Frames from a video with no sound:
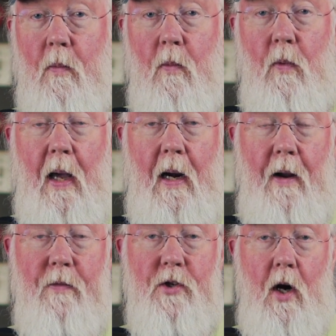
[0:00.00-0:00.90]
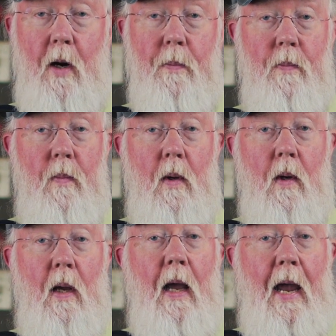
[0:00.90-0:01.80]
We got an F sharp,
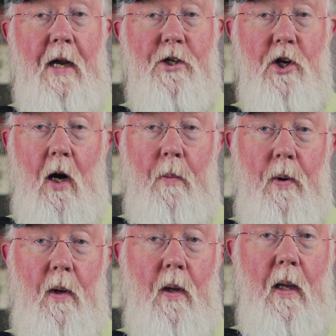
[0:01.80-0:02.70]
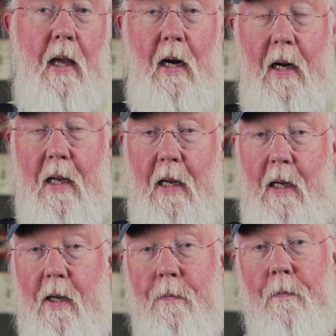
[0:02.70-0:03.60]
A sharp, and an
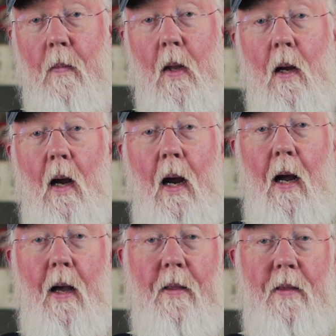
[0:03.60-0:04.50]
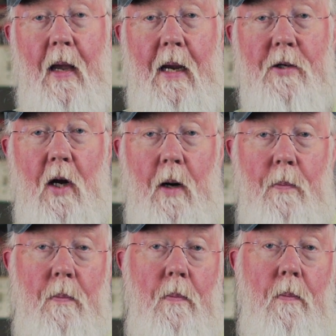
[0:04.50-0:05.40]
E. The A sharp